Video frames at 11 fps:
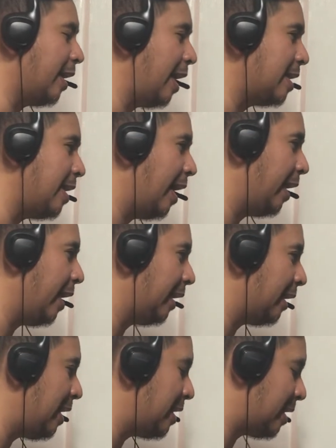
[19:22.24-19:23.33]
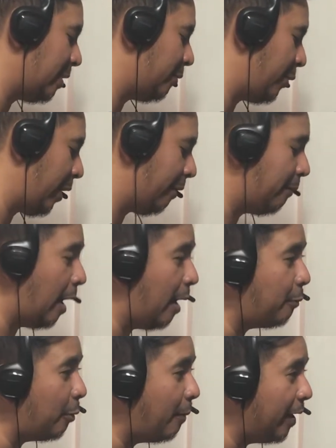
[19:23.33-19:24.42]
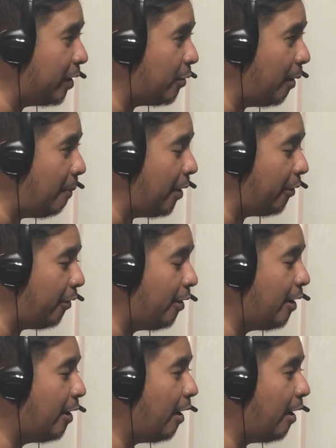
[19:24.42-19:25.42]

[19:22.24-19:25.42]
the case, then at least we have provided you a better